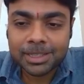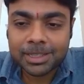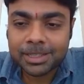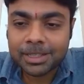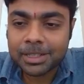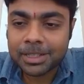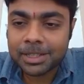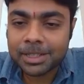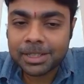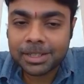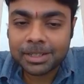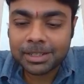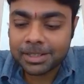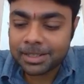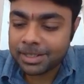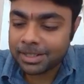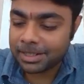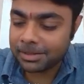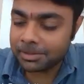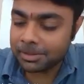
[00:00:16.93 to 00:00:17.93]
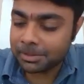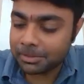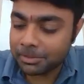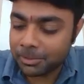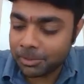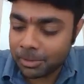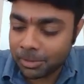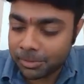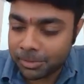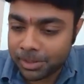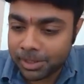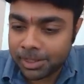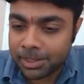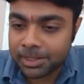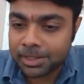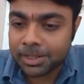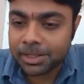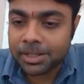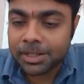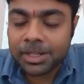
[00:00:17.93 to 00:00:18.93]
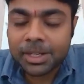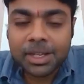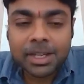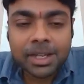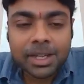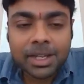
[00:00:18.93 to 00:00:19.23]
certainly resonate with the mood of the nation.